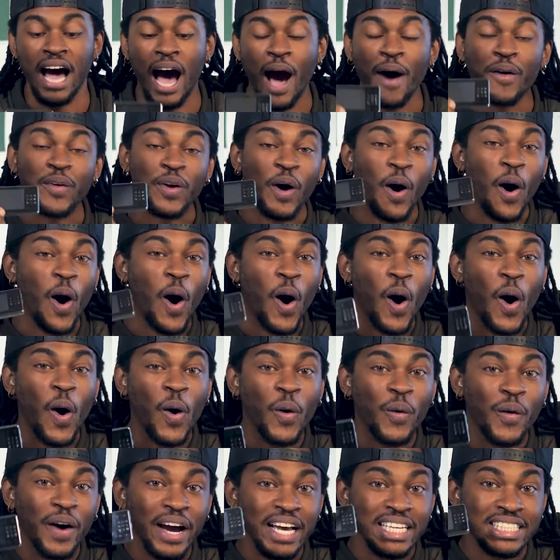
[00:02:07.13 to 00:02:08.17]
I would
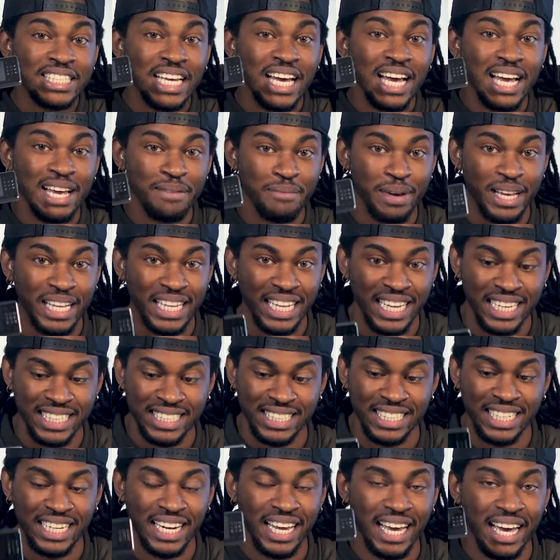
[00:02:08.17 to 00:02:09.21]
always be
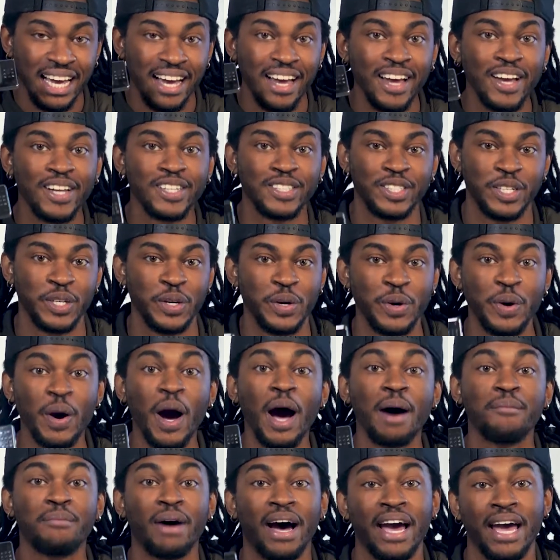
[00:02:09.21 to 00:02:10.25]
listening to
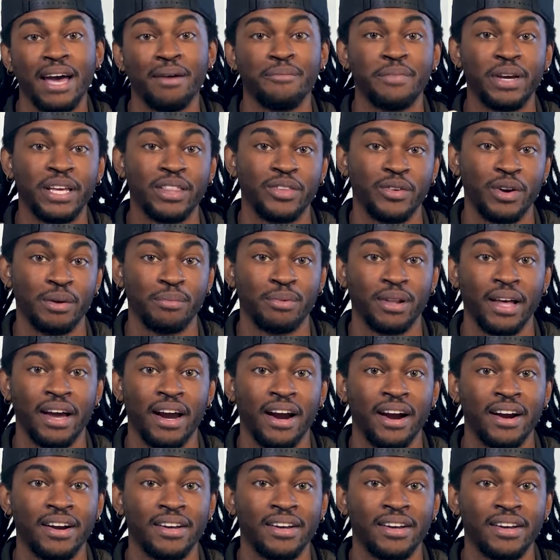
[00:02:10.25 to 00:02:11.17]
my MP3 player.